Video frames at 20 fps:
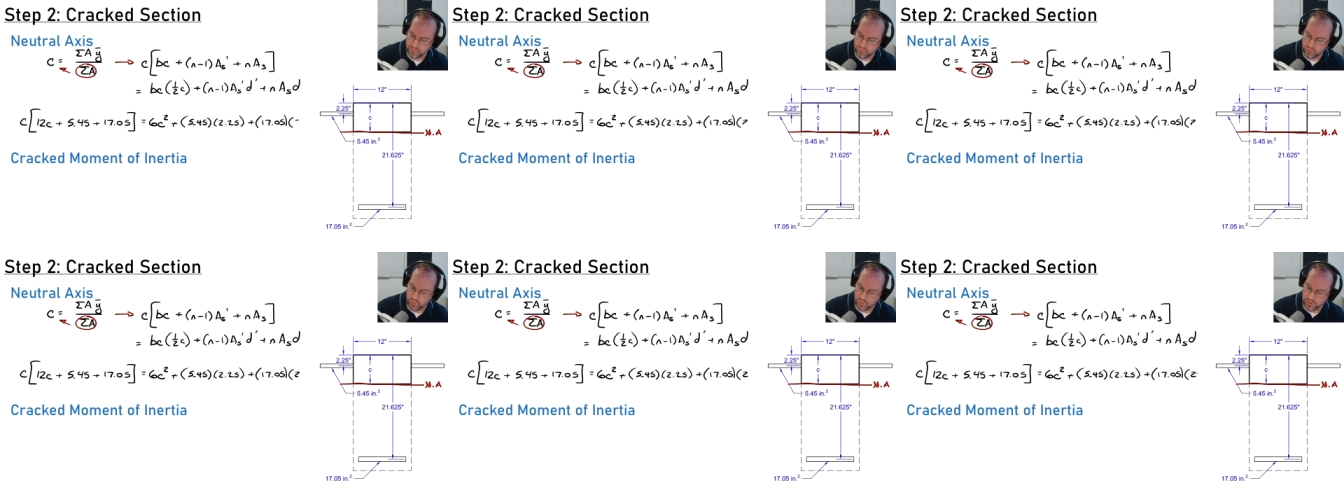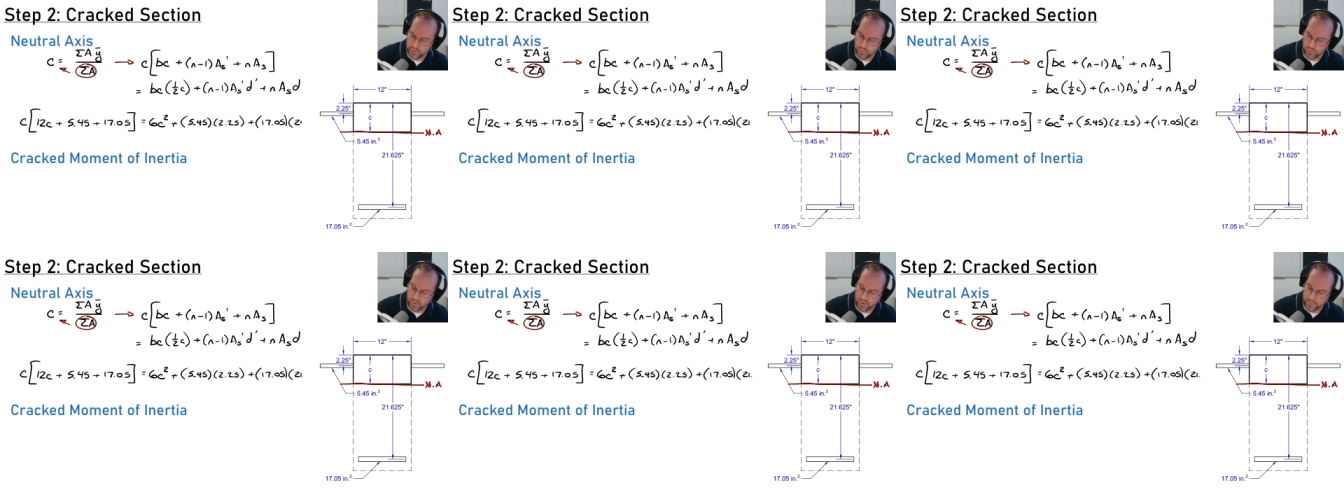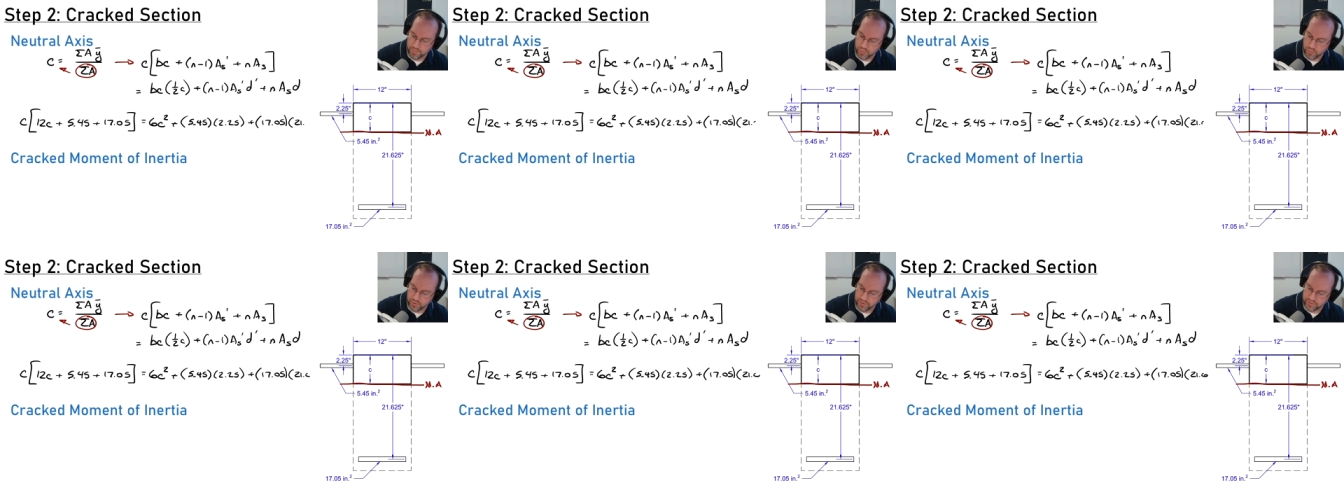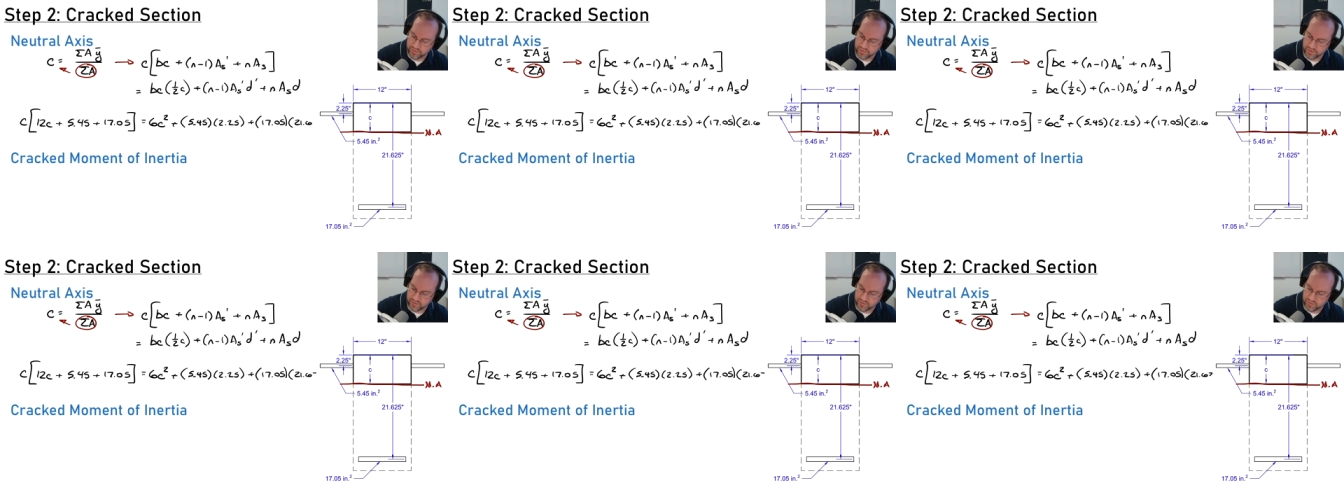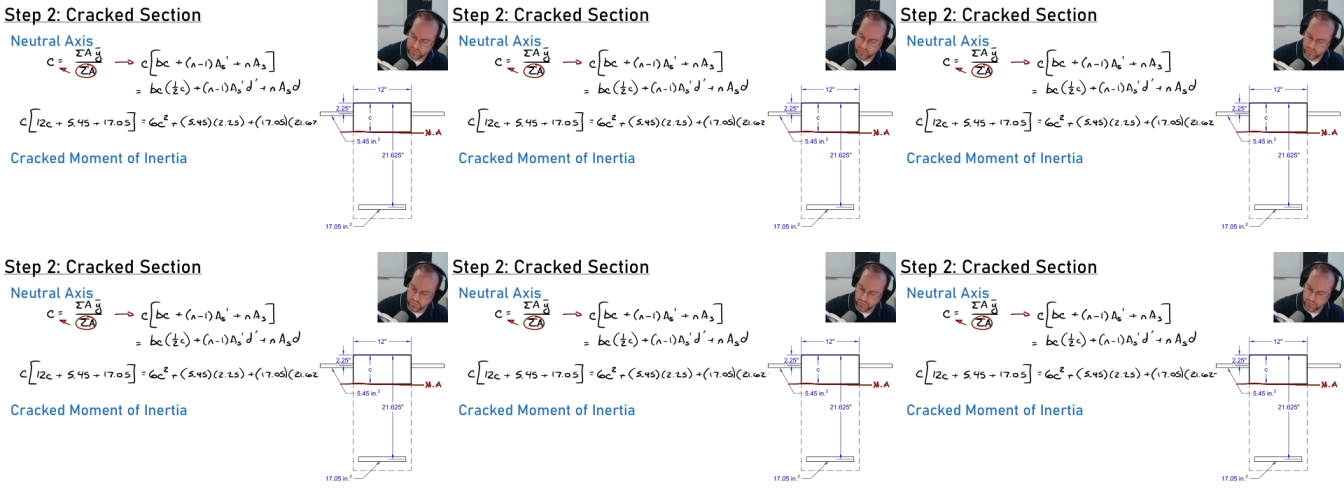
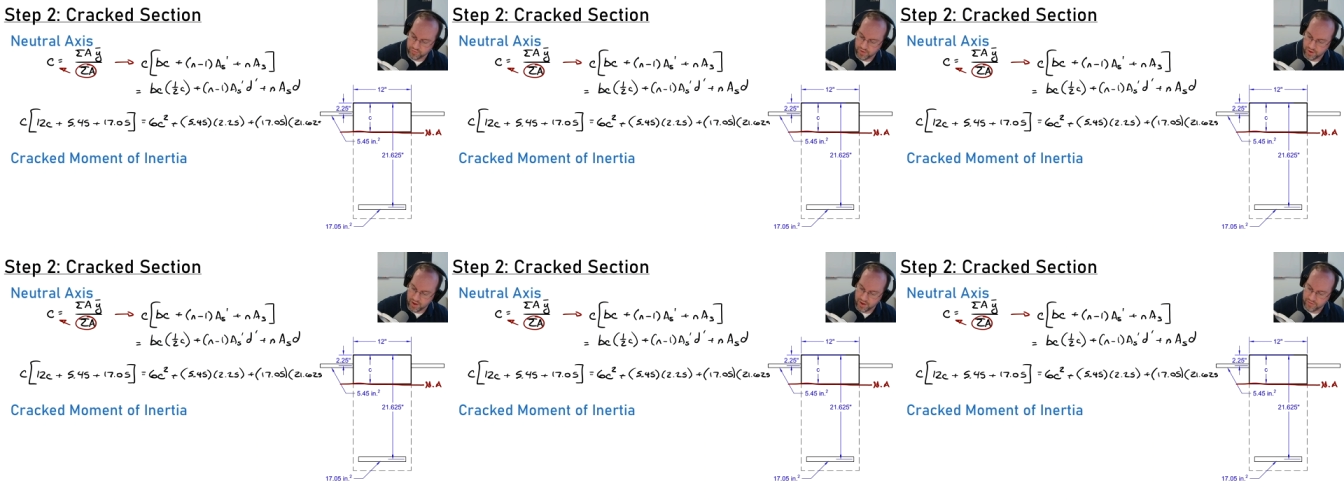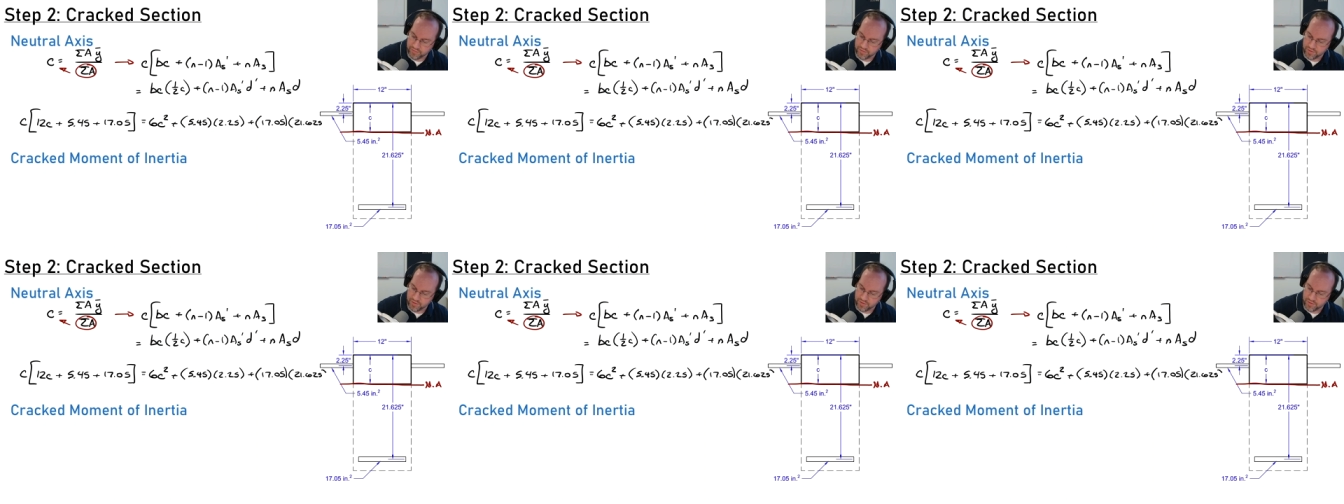21.625.